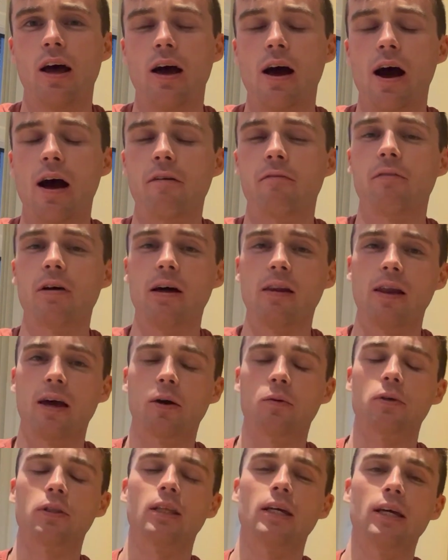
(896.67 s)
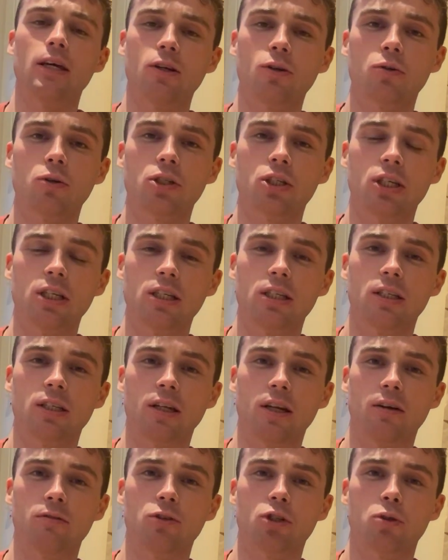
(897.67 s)
I felt like with the indoor season
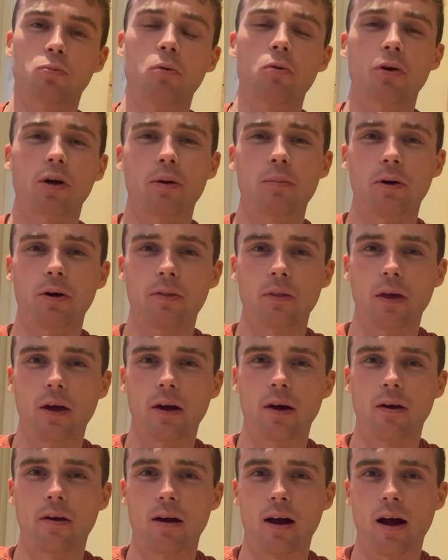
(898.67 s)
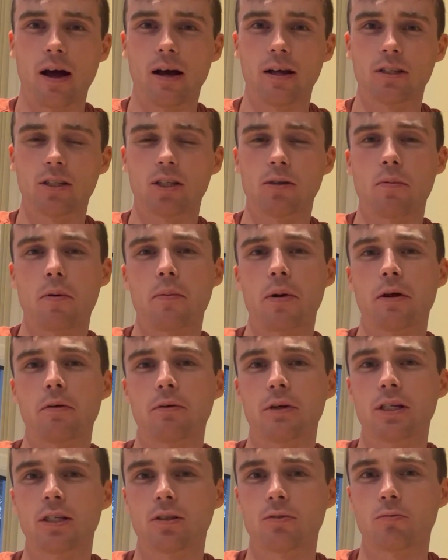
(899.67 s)
that I've just spoken about there and some of my
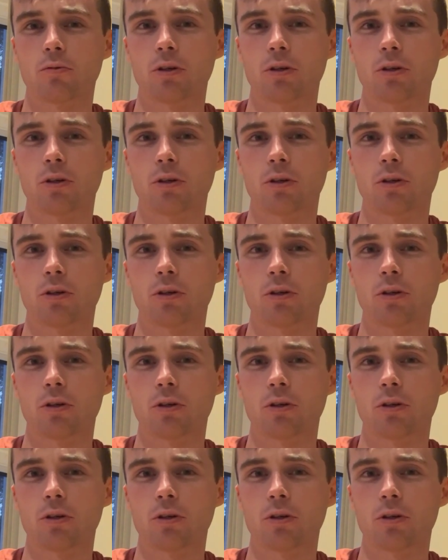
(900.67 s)
recent